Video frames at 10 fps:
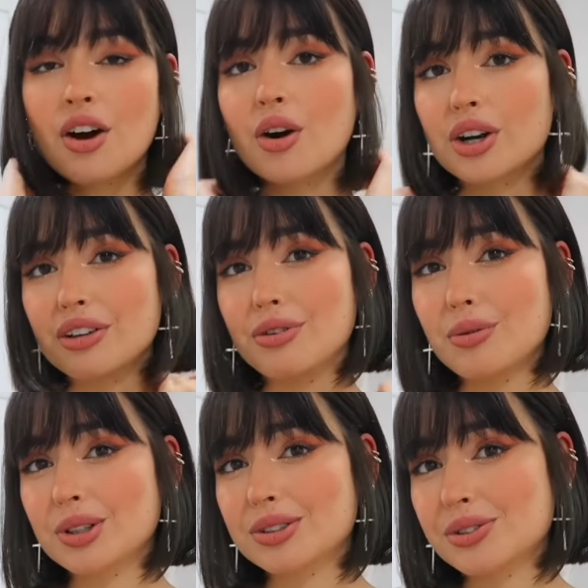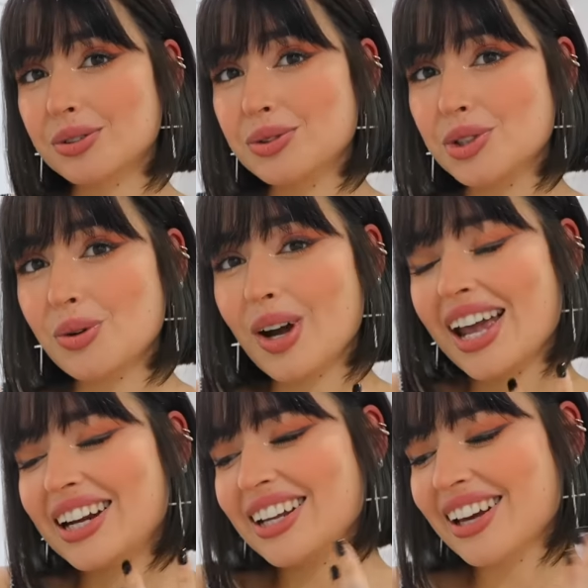Or if you want to do
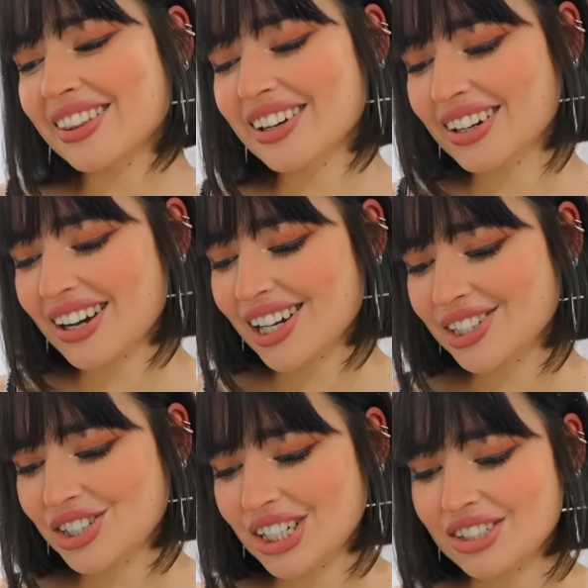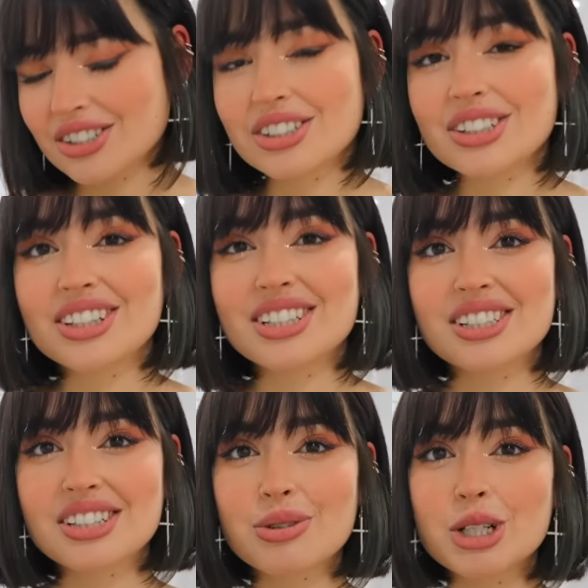any other kind gesture
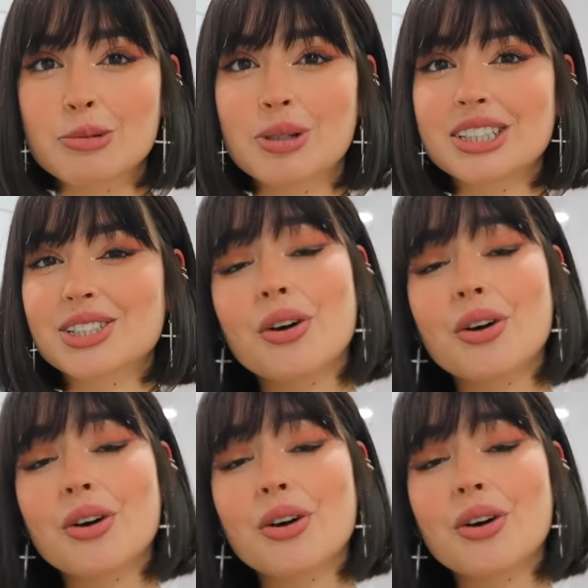this Christmas,